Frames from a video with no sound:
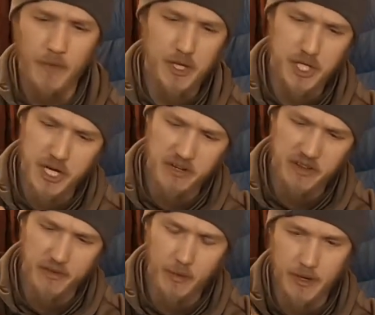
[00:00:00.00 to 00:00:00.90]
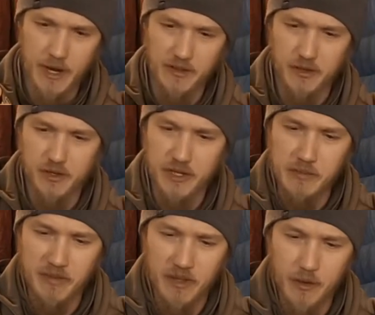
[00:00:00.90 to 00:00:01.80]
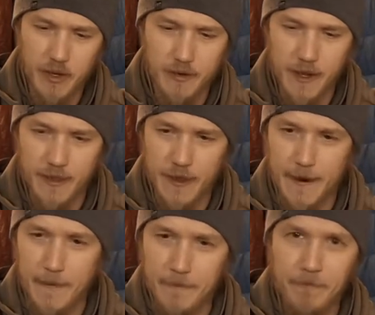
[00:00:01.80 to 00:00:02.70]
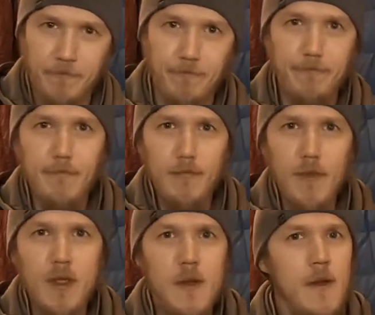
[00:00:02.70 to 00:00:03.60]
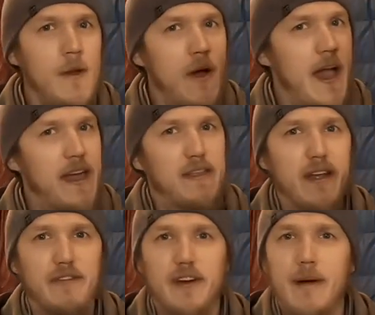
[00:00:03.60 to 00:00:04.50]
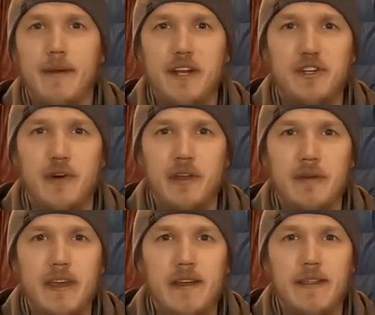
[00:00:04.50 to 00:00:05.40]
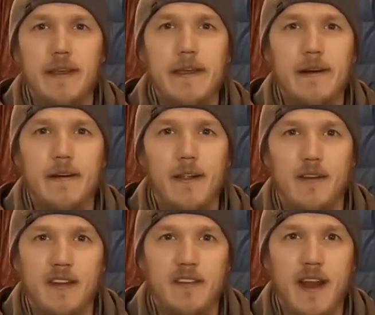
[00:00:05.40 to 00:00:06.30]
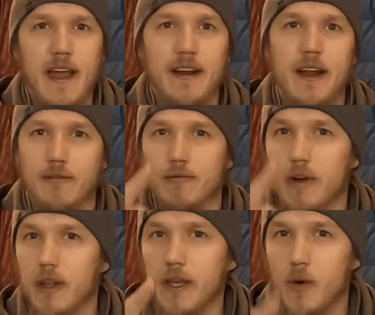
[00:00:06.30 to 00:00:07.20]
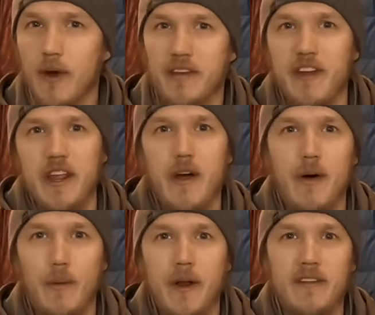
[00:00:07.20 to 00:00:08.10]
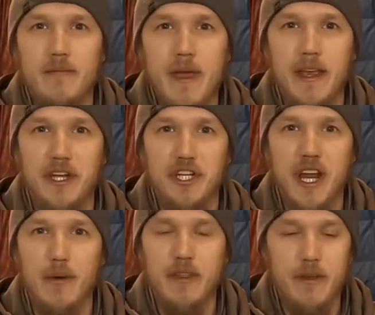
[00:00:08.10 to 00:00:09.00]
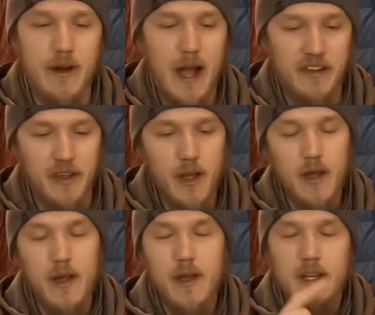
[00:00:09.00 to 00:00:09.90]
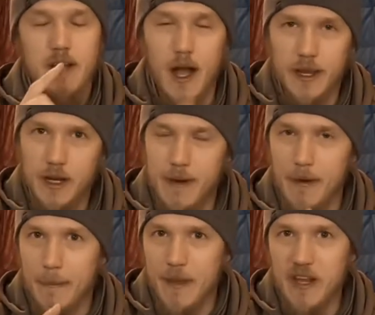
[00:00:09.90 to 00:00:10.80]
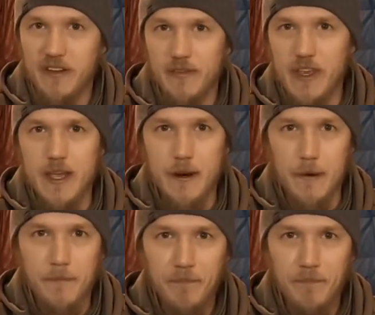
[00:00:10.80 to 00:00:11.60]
Cheers everyone, nice cream soda right there. Hey, thanks for coming and joining me in the gear closet today. I got a really quick video I wanted to make and share with you guys talking about a piece of gear